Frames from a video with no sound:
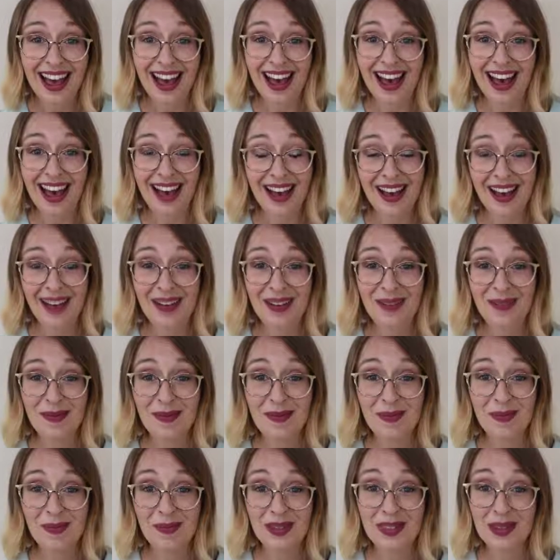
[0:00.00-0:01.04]

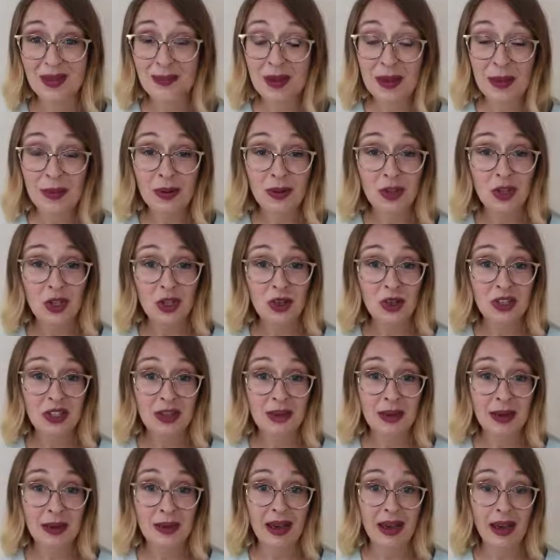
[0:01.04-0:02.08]
Um, some people choose
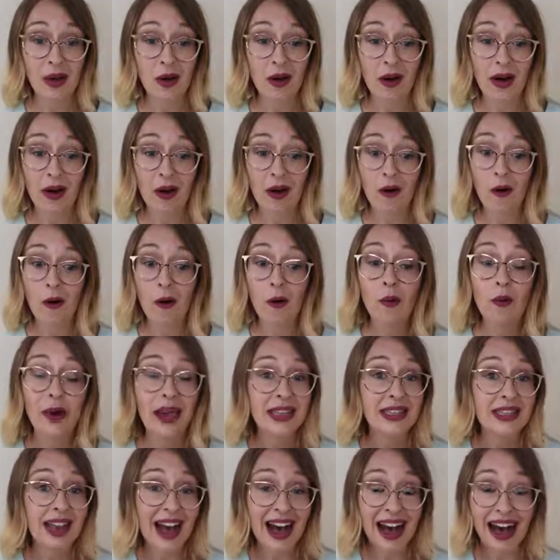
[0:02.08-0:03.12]
to maybe
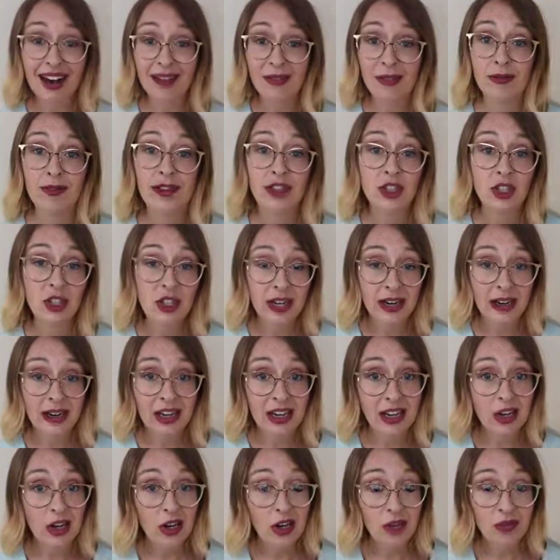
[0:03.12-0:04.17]
always have a
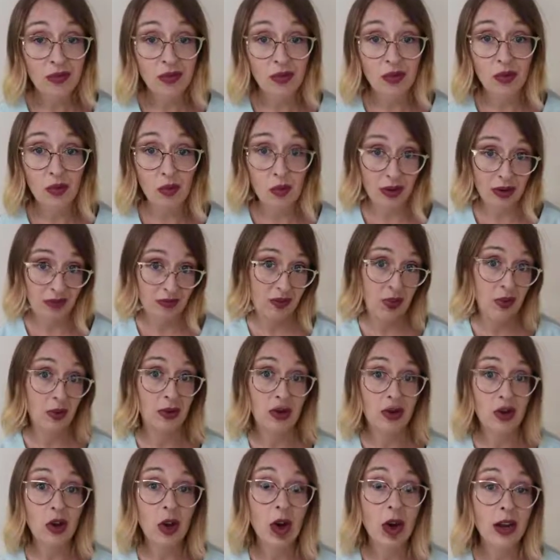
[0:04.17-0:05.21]
vegetarian or so
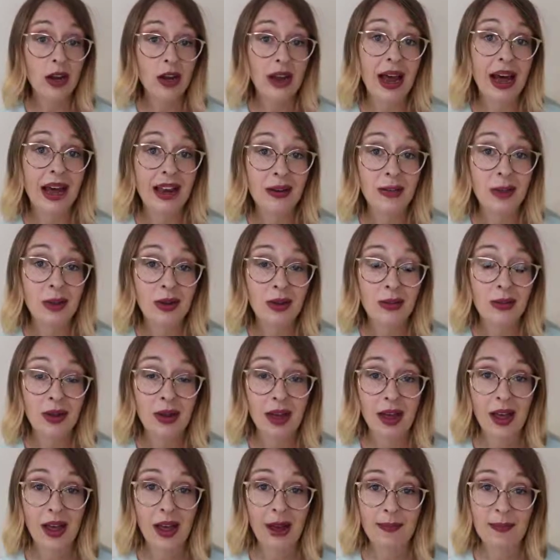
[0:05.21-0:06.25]
a non-animal
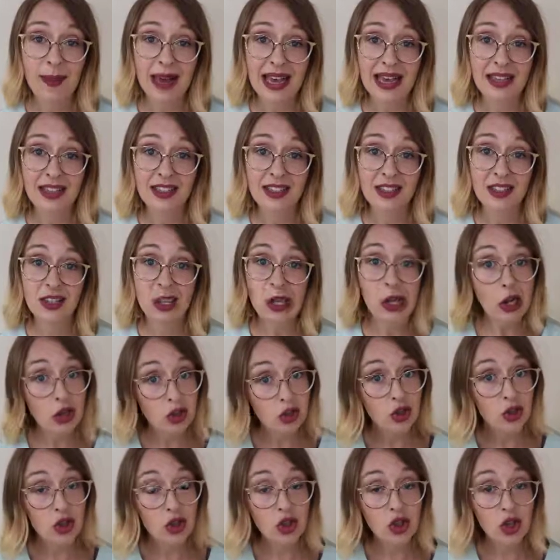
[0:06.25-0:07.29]
based
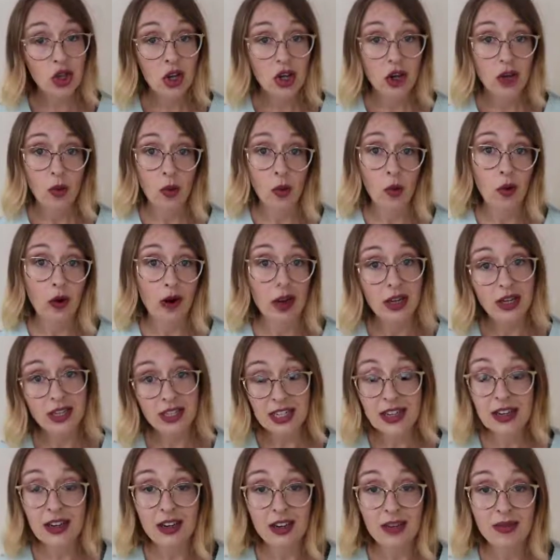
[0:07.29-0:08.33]
lunch or a
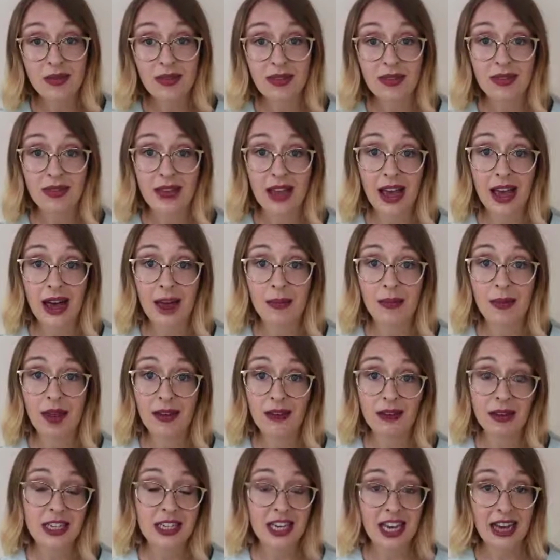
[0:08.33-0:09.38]
dinner um,
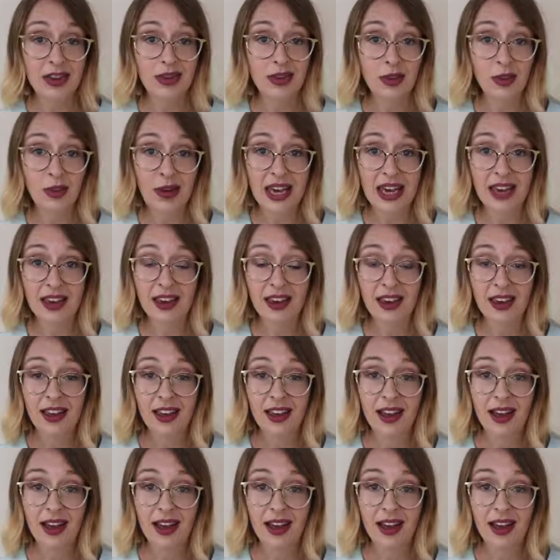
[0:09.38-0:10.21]
every day of the week.